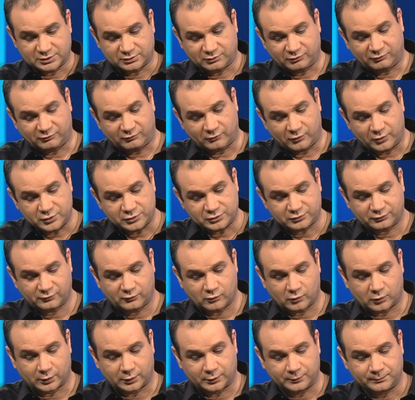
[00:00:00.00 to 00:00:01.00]
The first
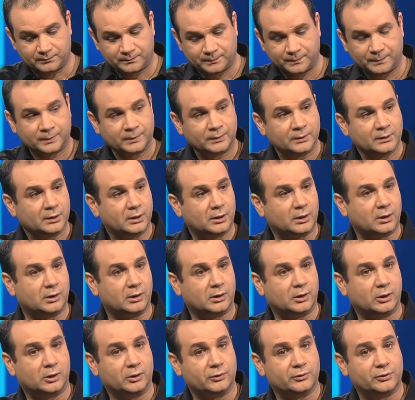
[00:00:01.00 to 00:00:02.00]
four are,
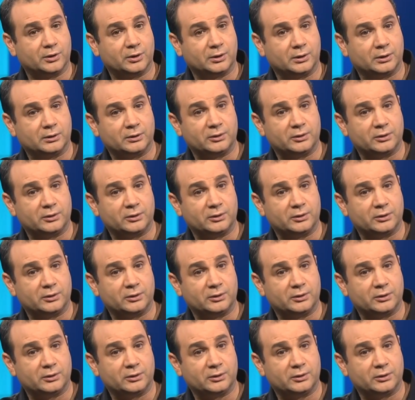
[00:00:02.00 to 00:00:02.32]
are the,